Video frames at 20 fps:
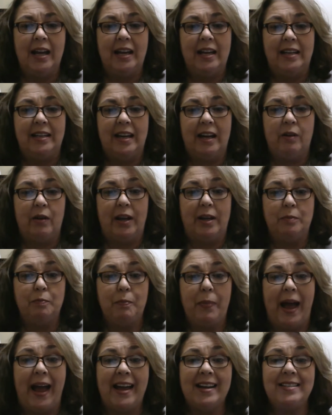Now, in
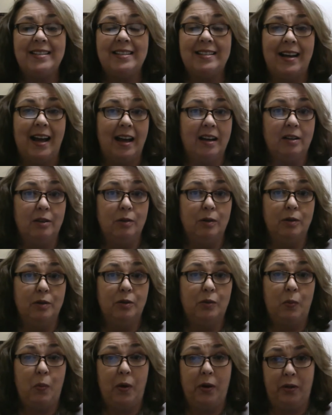past
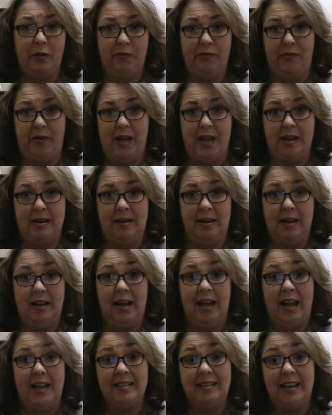cycles where the Fed
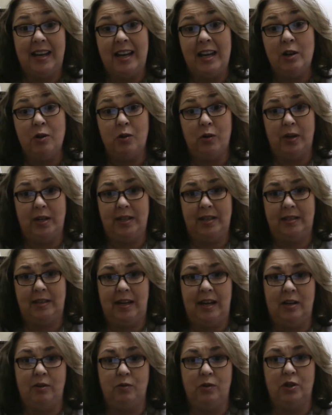has increased
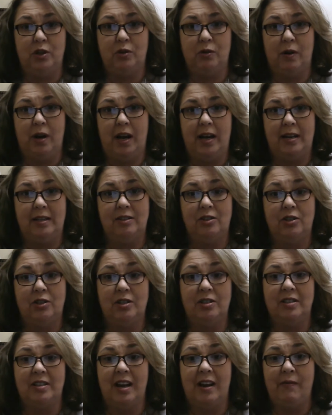interest rates
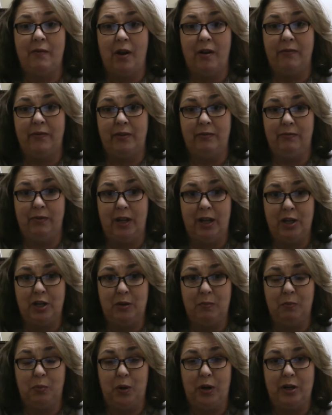to stave off
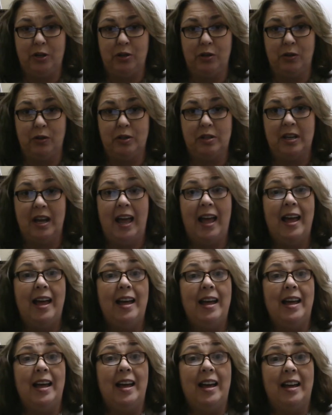inflation pressures,
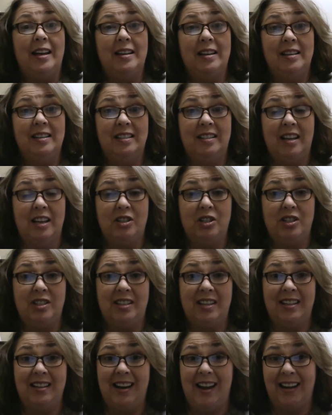such
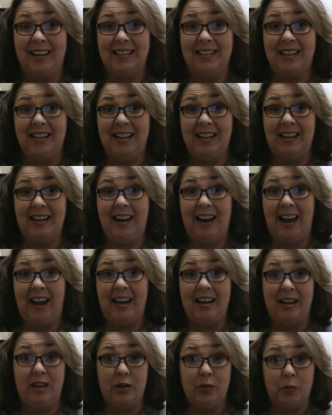as in
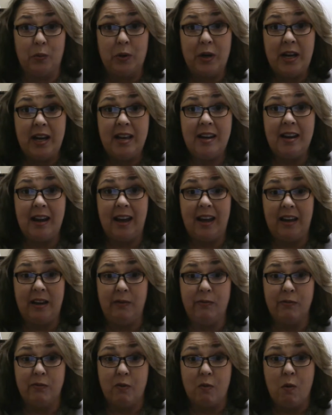1983 to
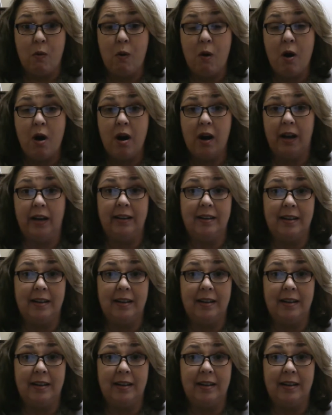84 and